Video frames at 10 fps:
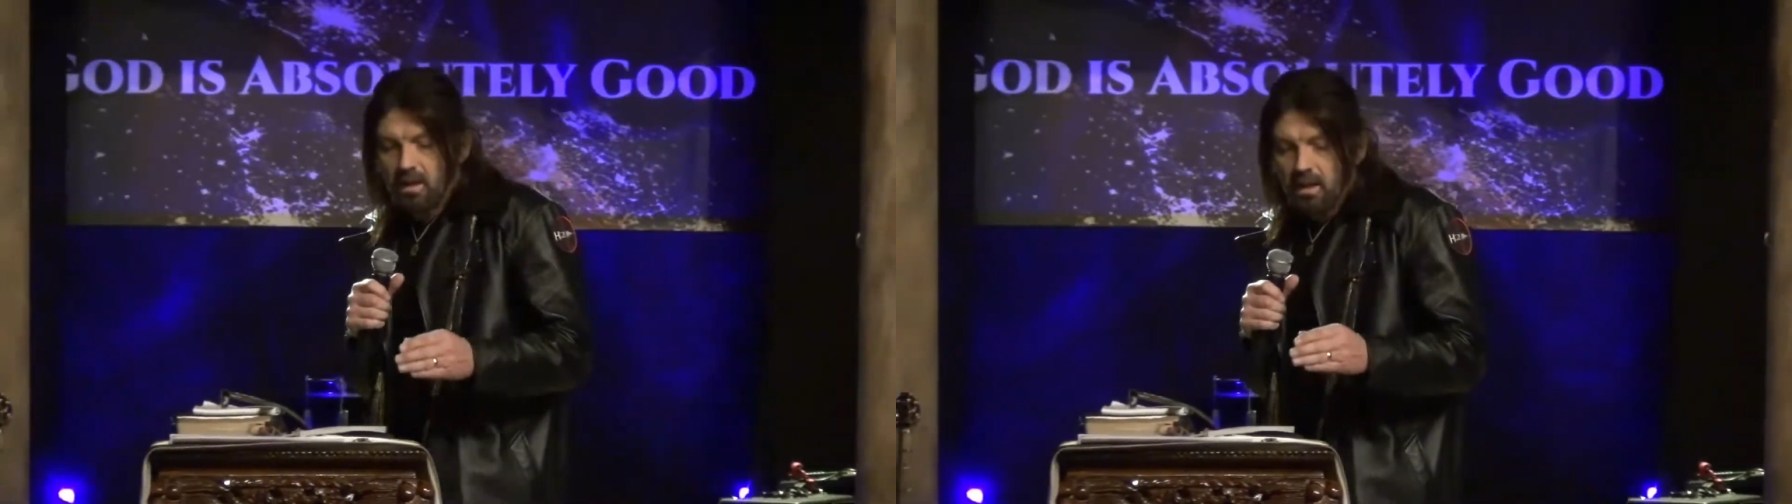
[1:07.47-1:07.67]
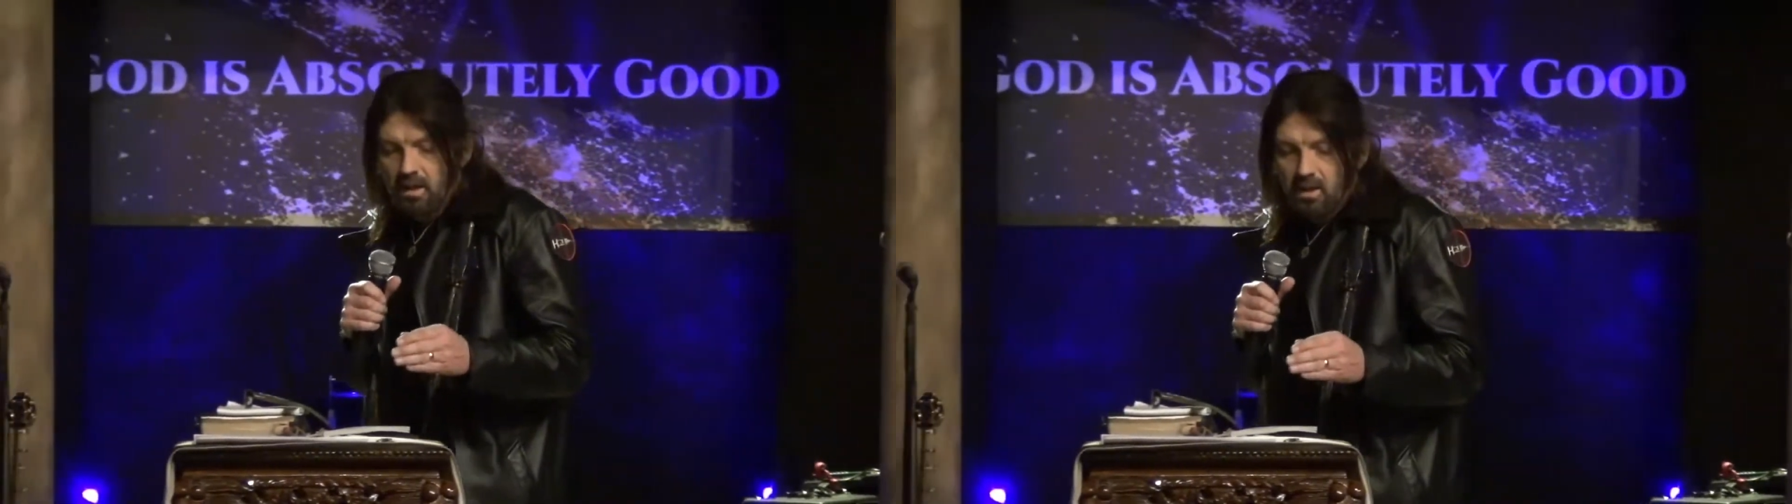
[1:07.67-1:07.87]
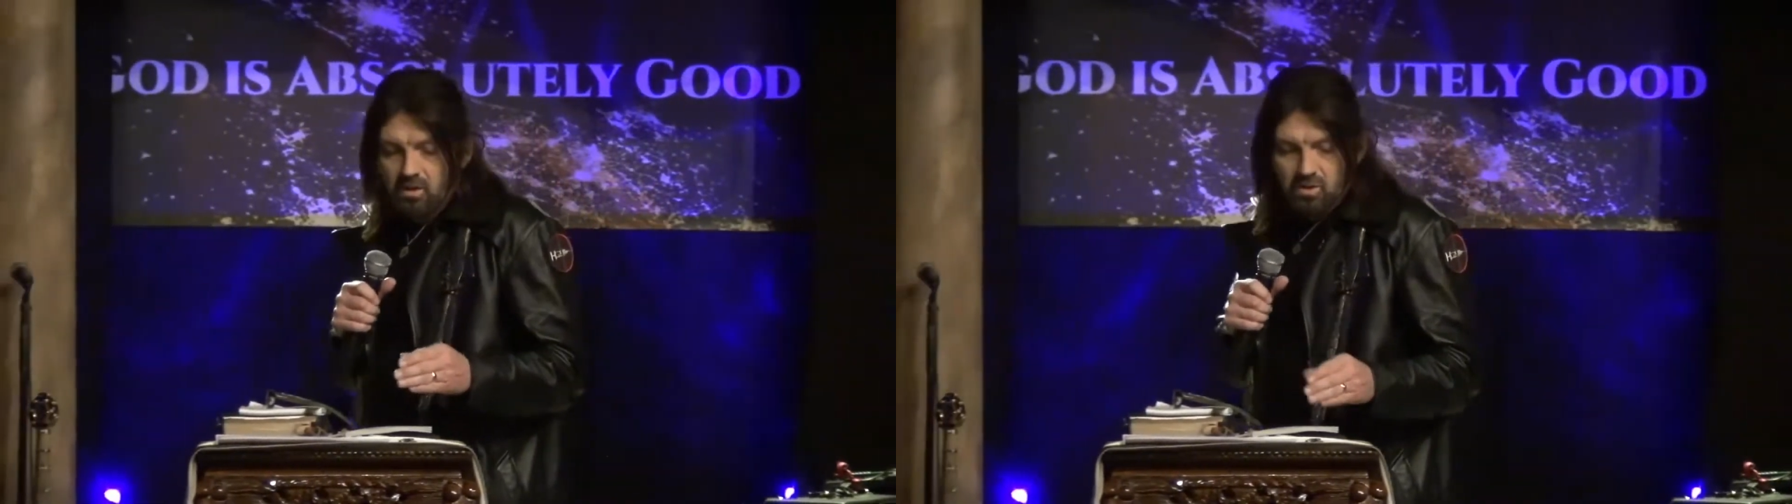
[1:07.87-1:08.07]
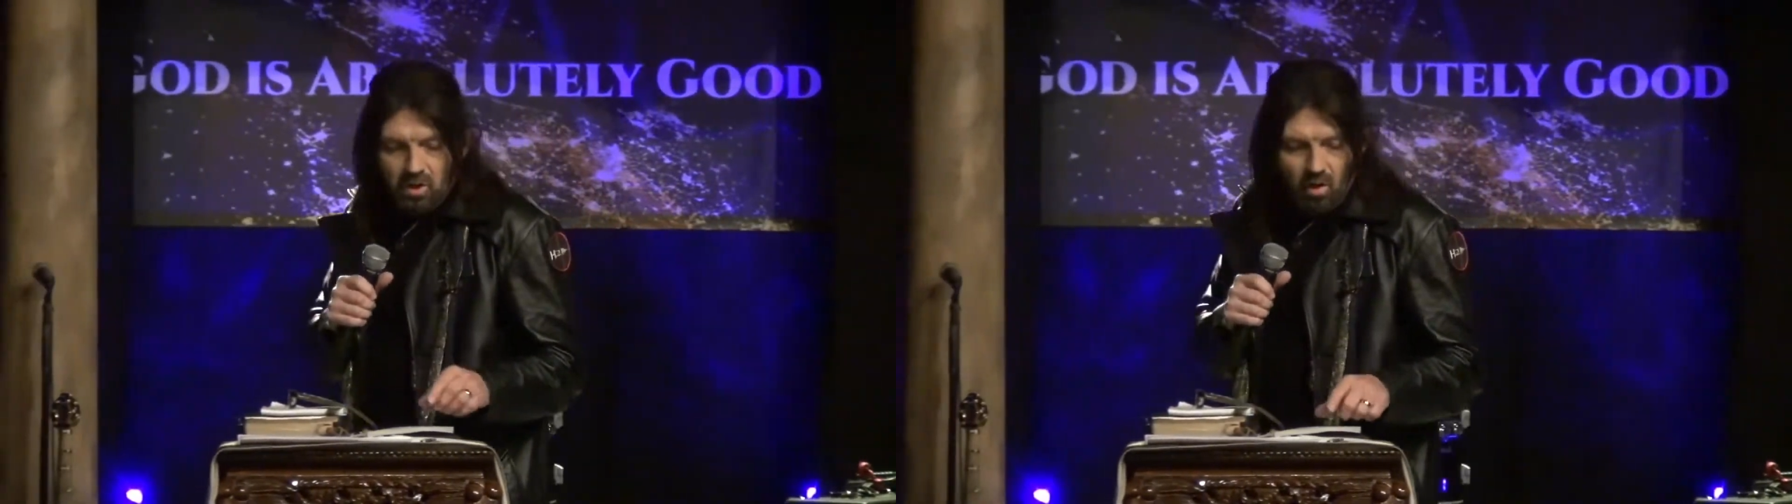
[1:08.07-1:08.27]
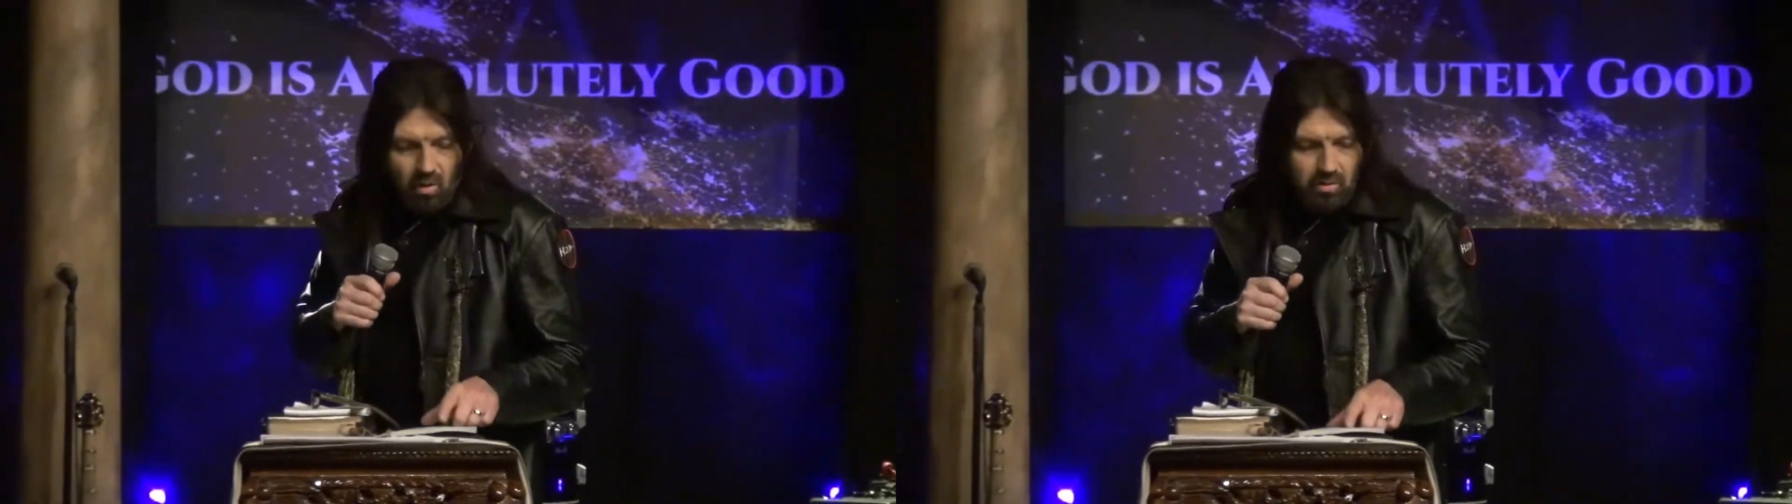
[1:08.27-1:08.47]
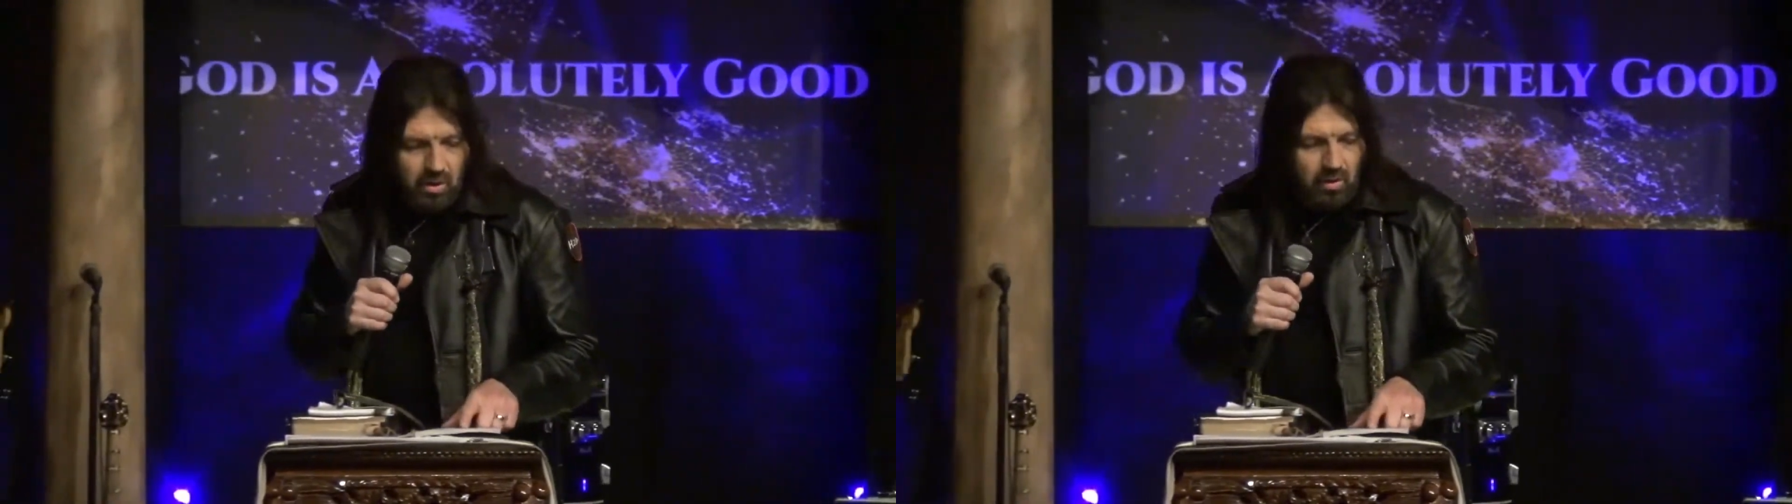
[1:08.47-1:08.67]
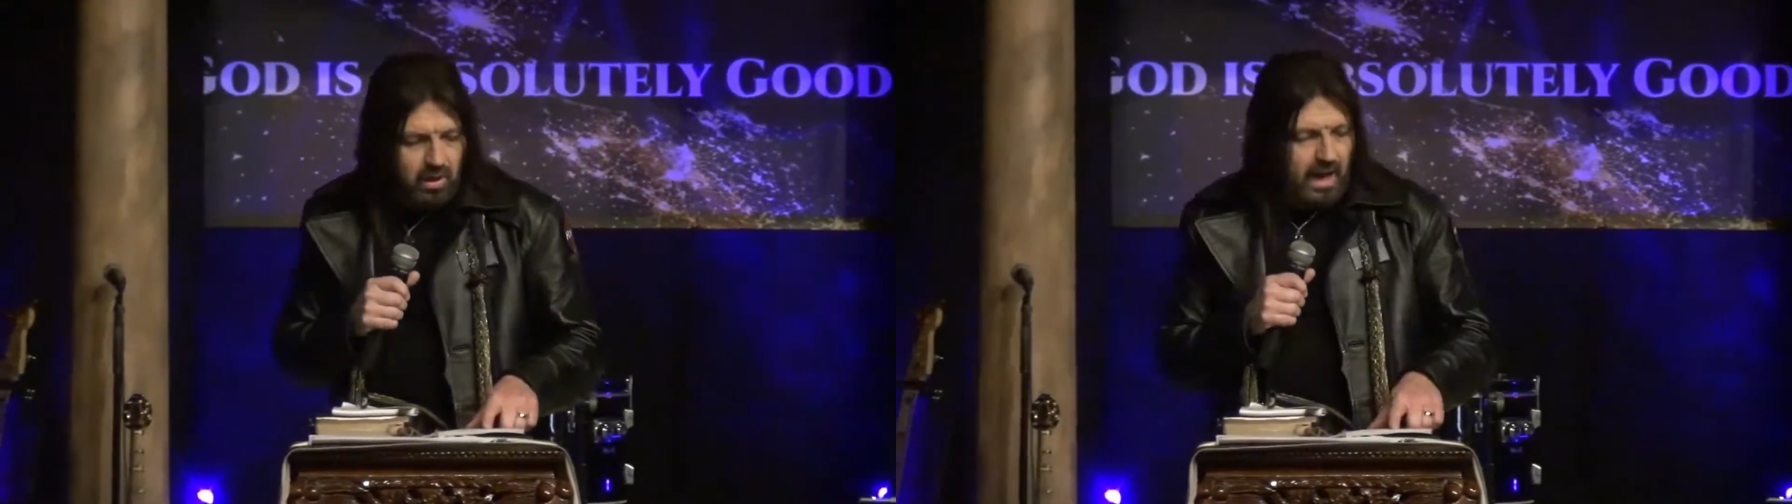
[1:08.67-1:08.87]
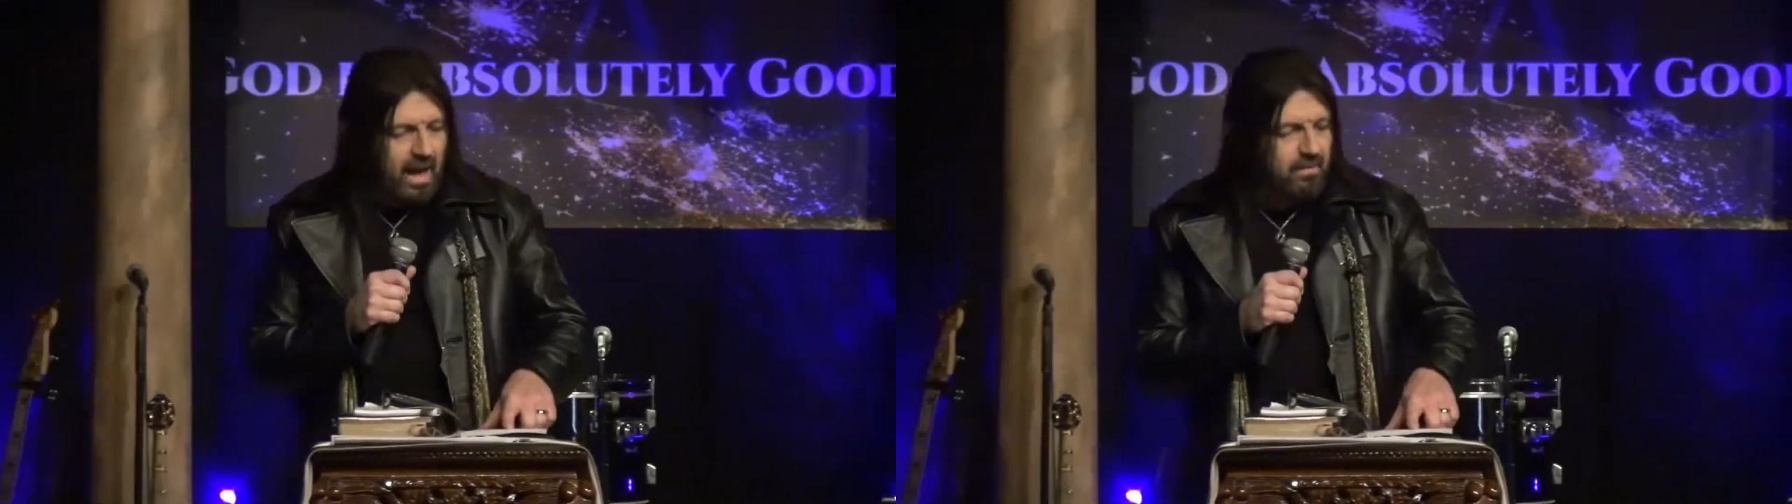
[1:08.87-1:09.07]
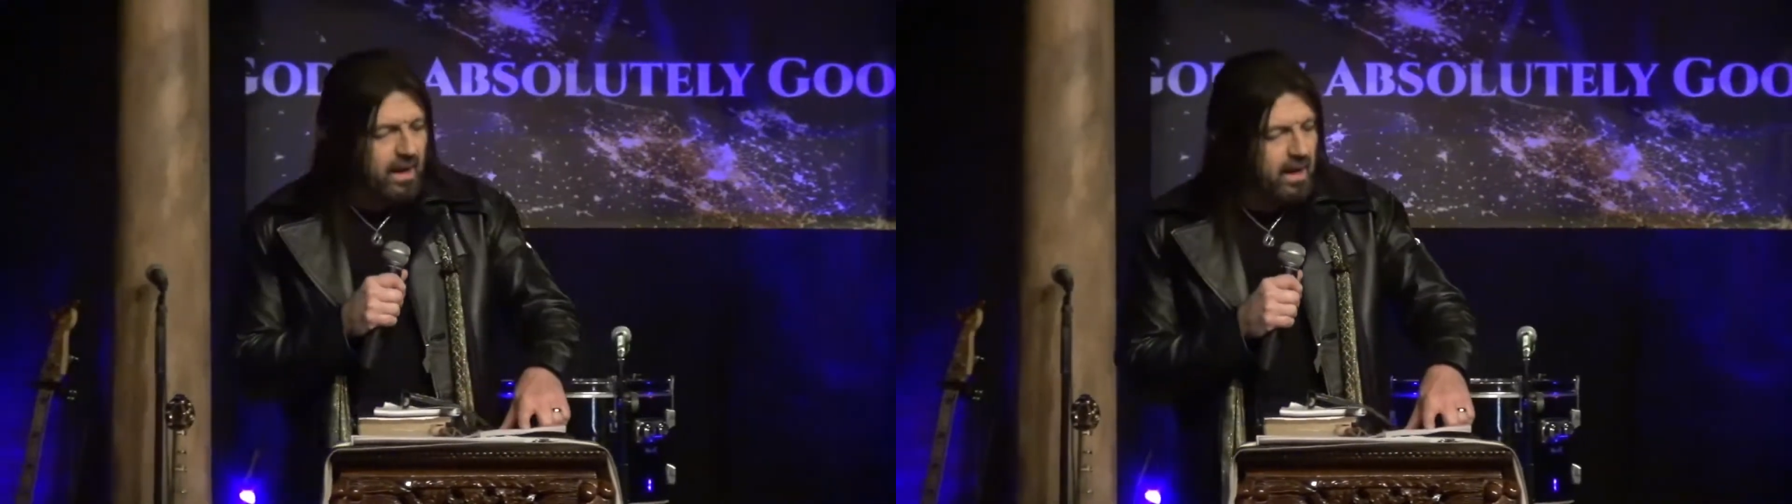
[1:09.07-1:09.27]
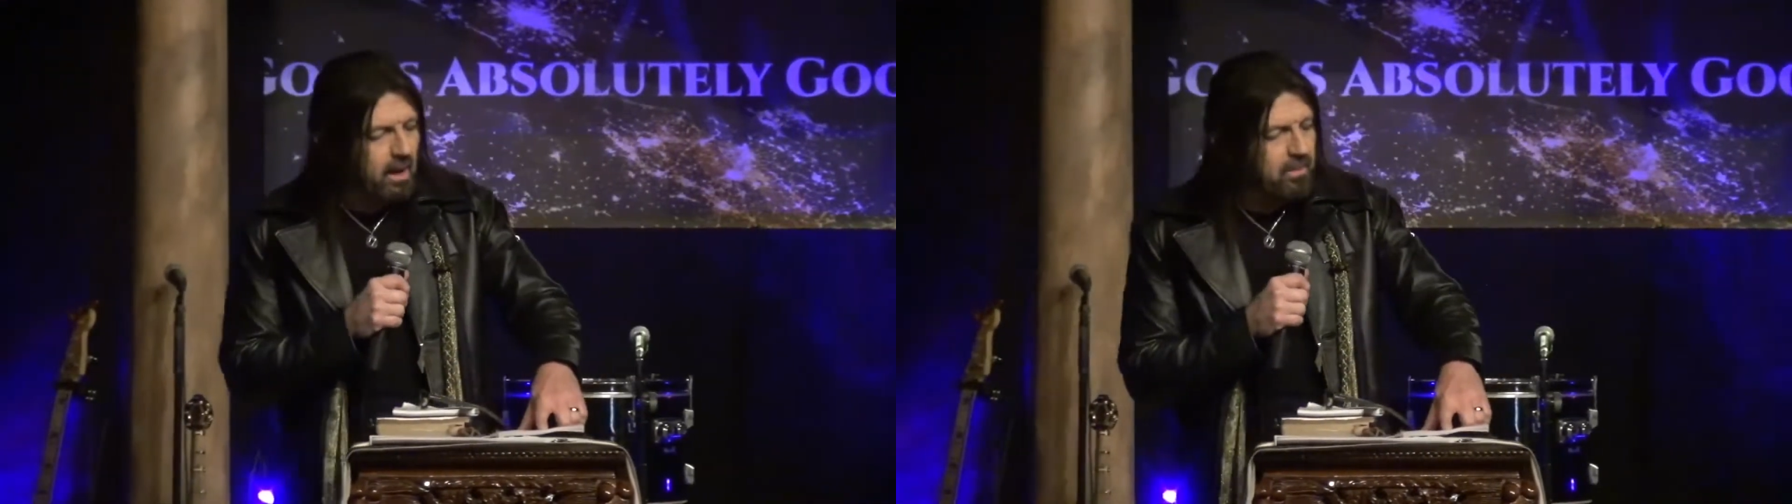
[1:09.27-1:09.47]
So you can add that
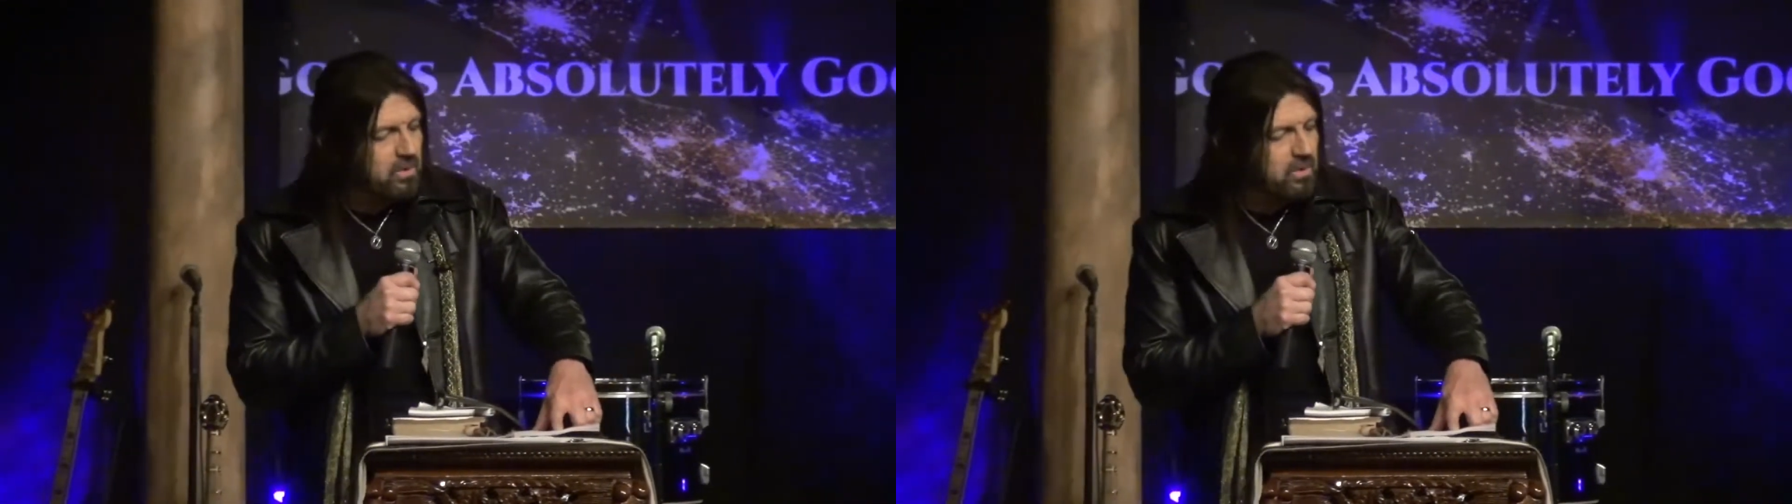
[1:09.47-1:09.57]
up and